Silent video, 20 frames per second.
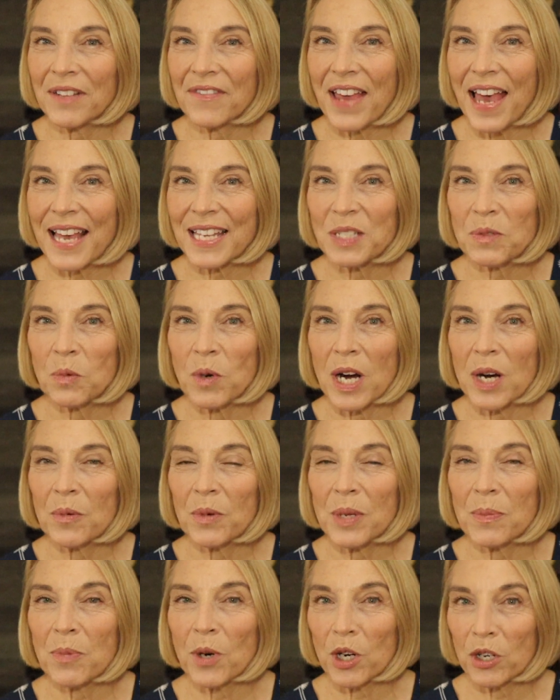have asked where
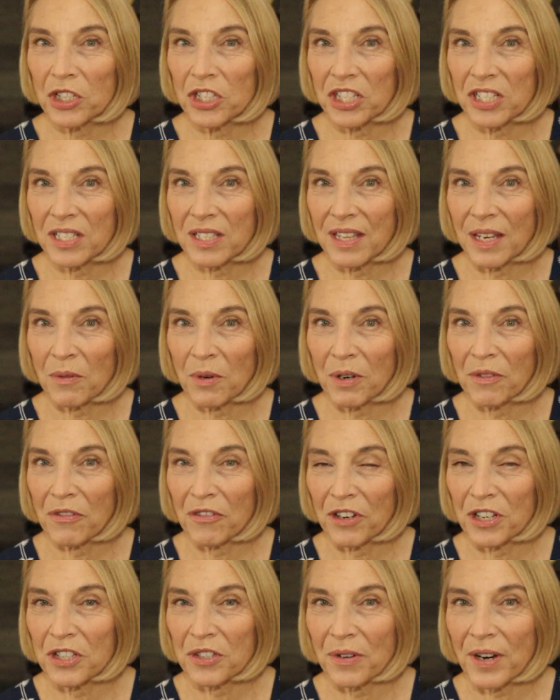we purchased that
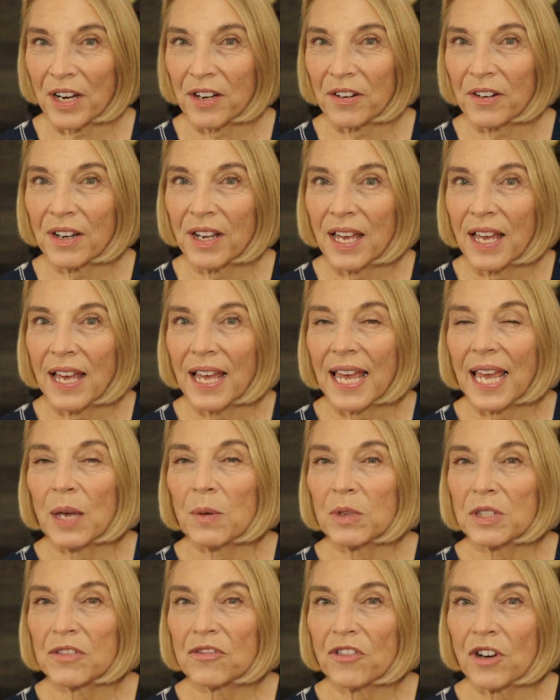refrigerator. It
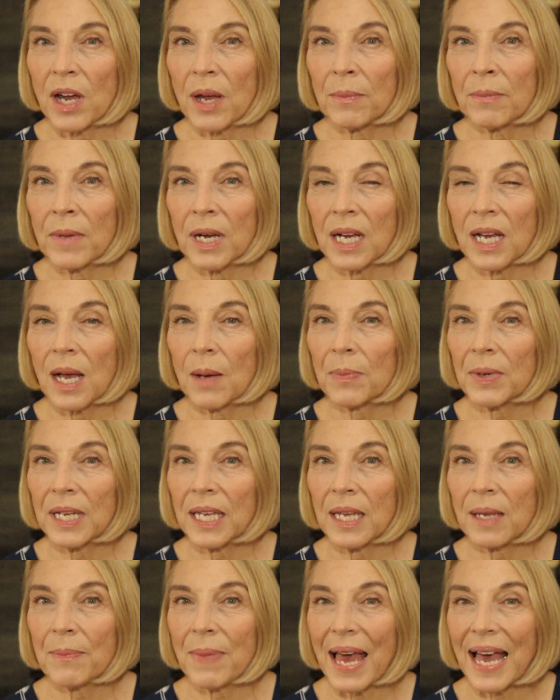was from a
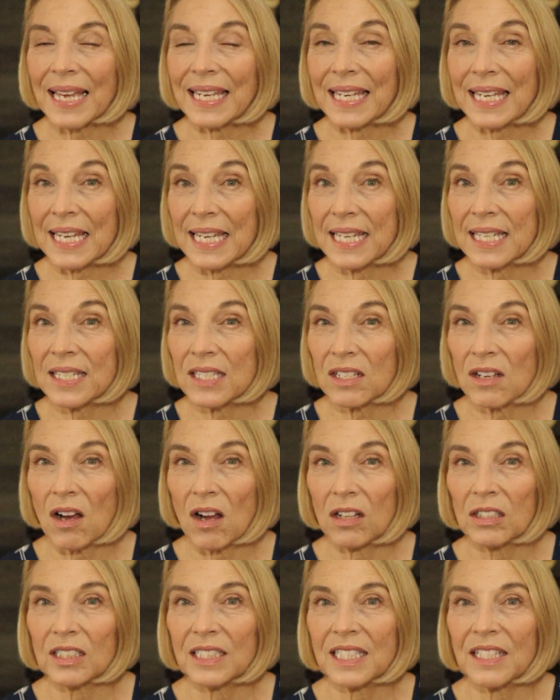company back east
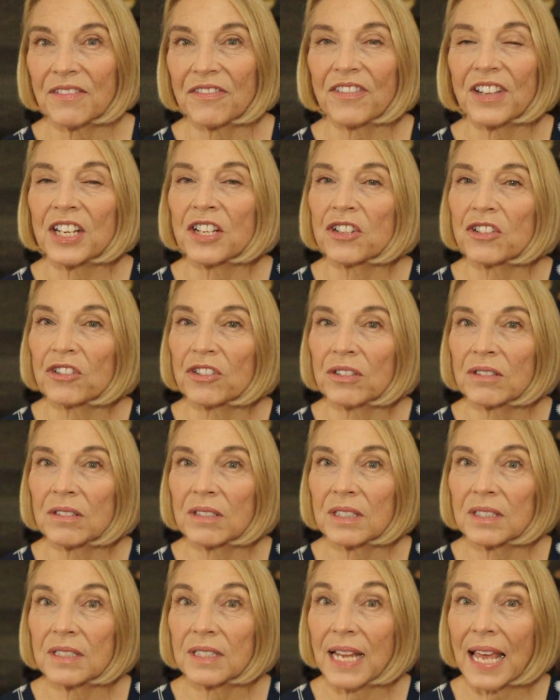called Defender
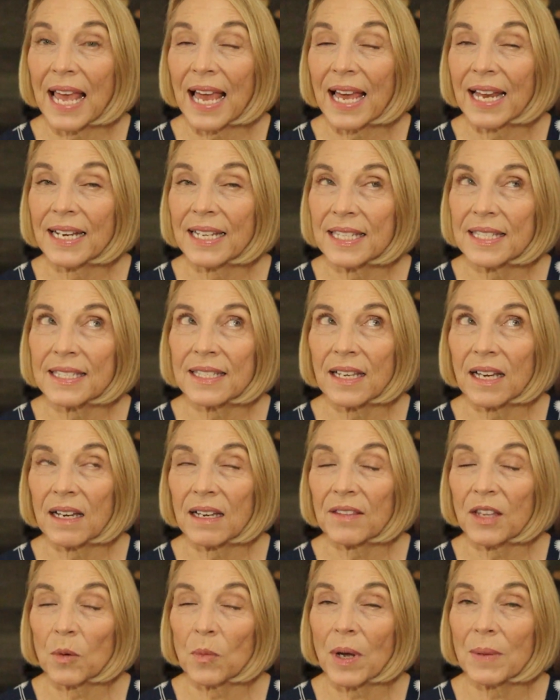and it's
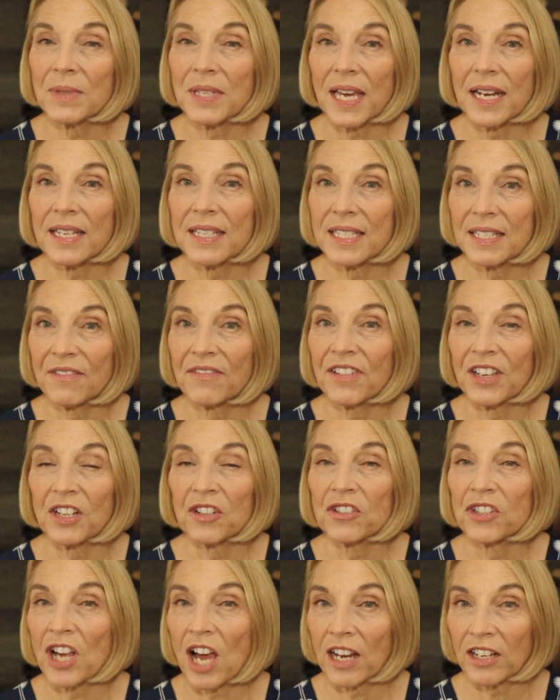their website is
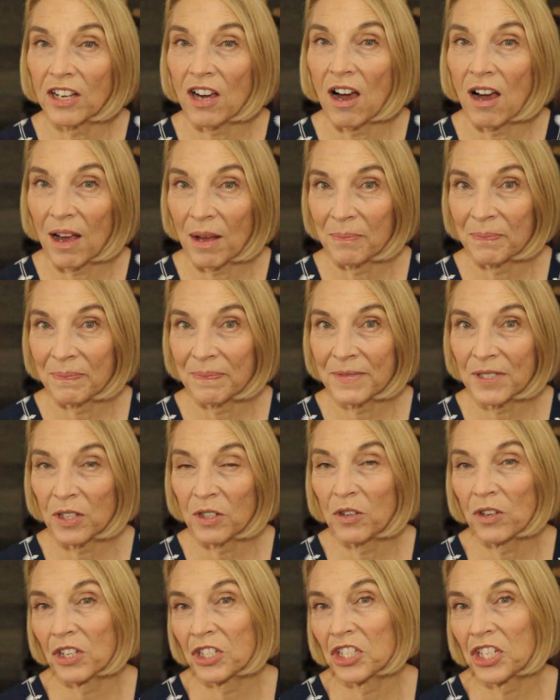defender.com, so
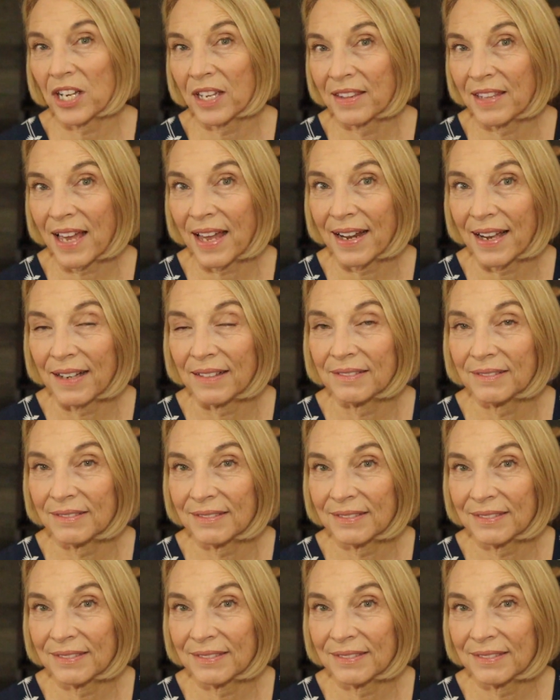you can check that out.